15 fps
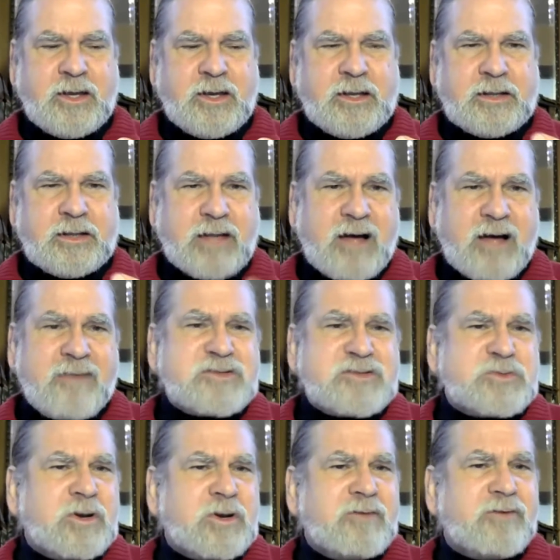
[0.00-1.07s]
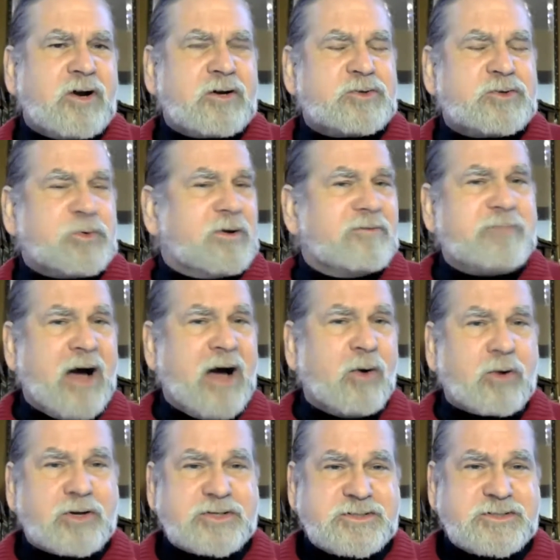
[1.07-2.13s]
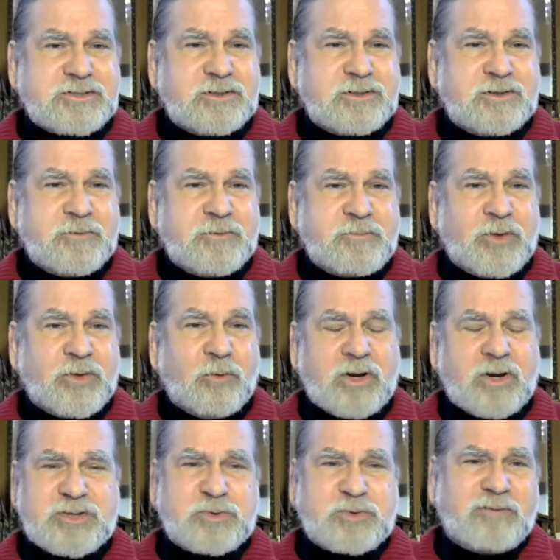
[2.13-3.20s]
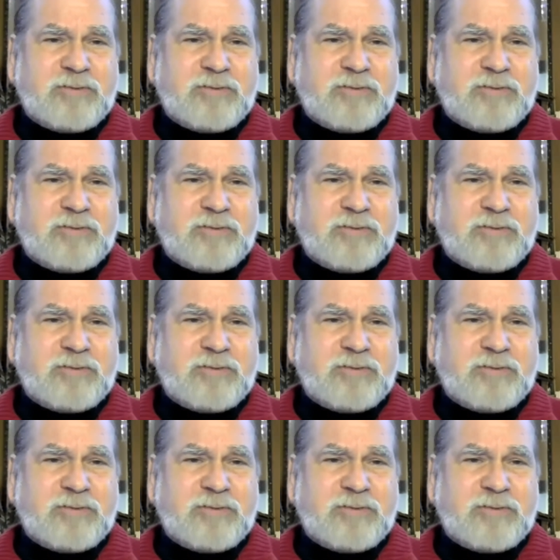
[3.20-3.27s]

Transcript: Love is one of our 12 powers. One of the 12